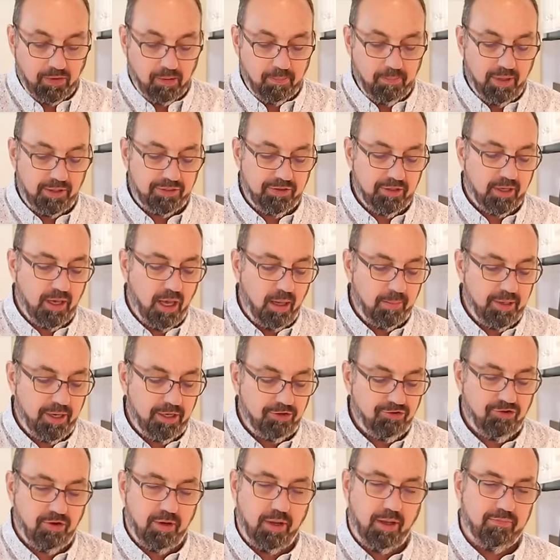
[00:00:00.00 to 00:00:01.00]
but the
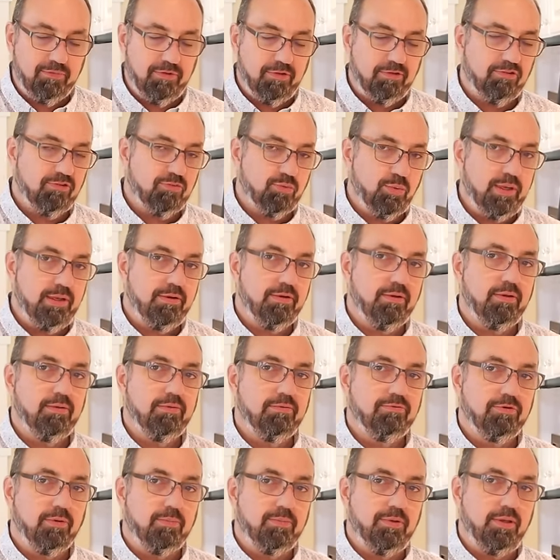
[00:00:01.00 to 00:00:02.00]
combination of the sweet
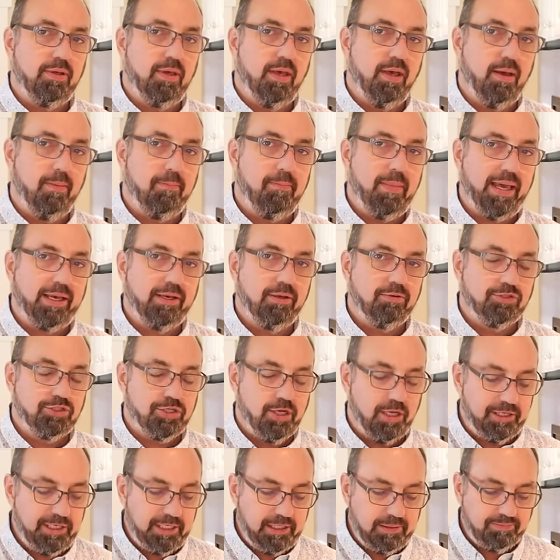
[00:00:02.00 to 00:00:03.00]
from the uh, mango
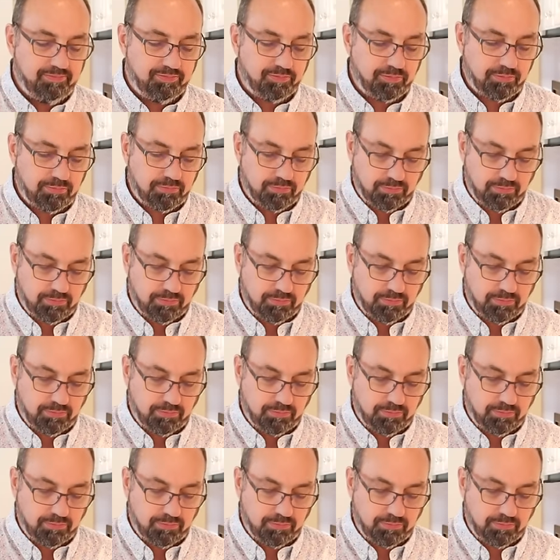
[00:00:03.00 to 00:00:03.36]
chutney